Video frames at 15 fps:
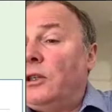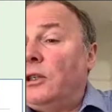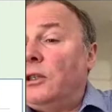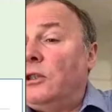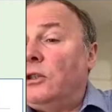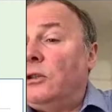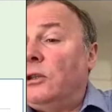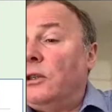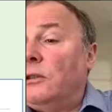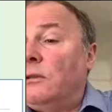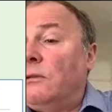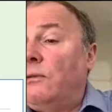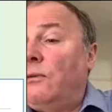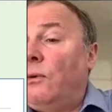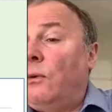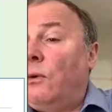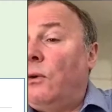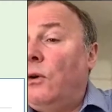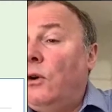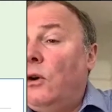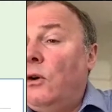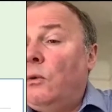to
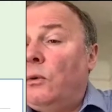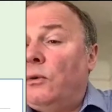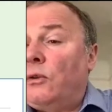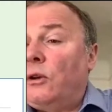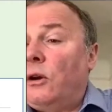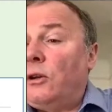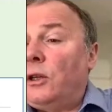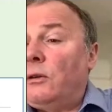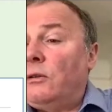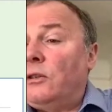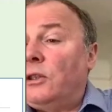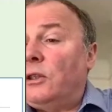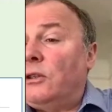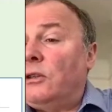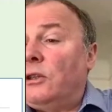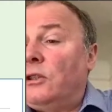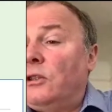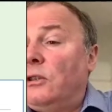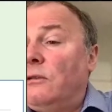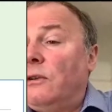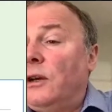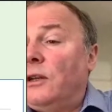2004, with cardiac resynchronization
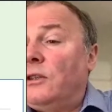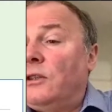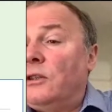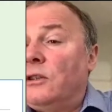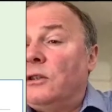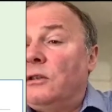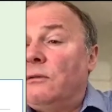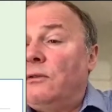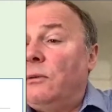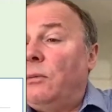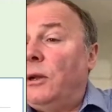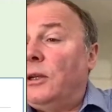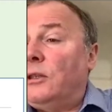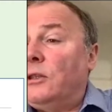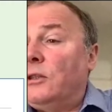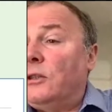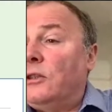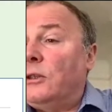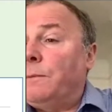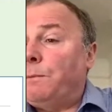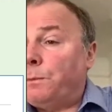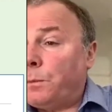devices and
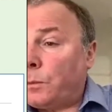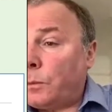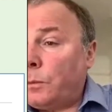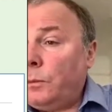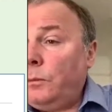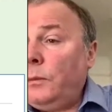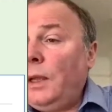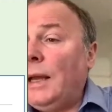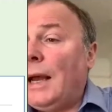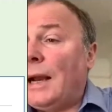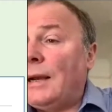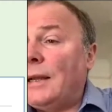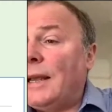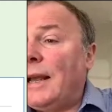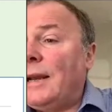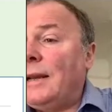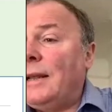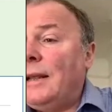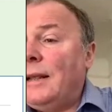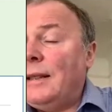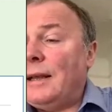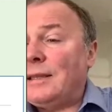defibrillators. And again,
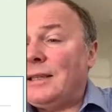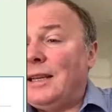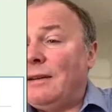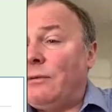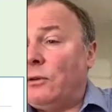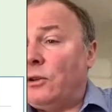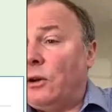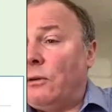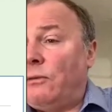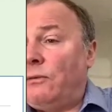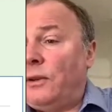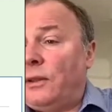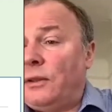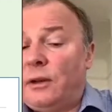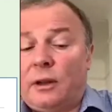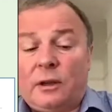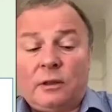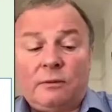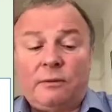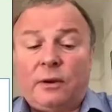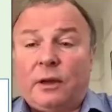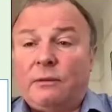that's leveled off in the
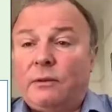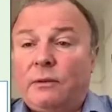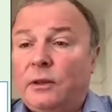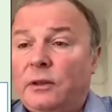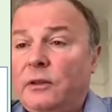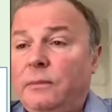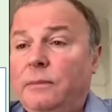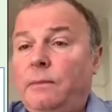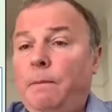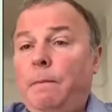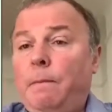last 5 years.